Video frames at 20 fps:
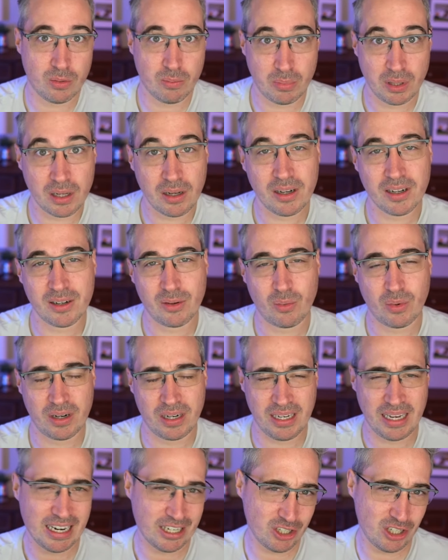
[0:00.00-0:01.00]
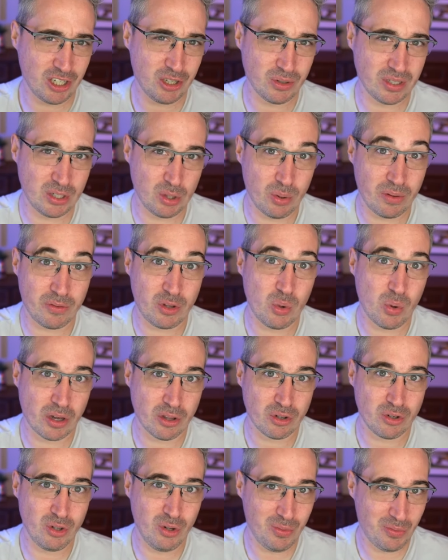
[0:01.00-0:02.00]
own blog where he actually goes into a
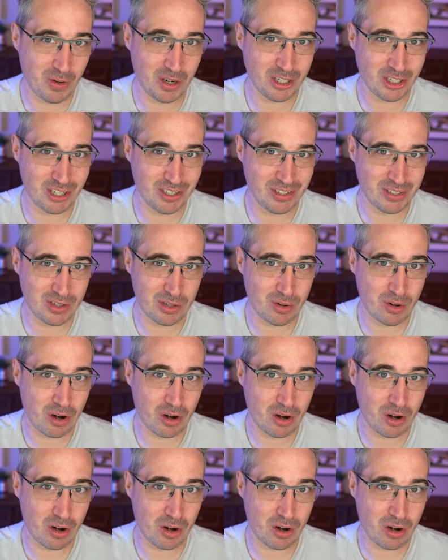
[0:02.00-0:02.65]
few other new functions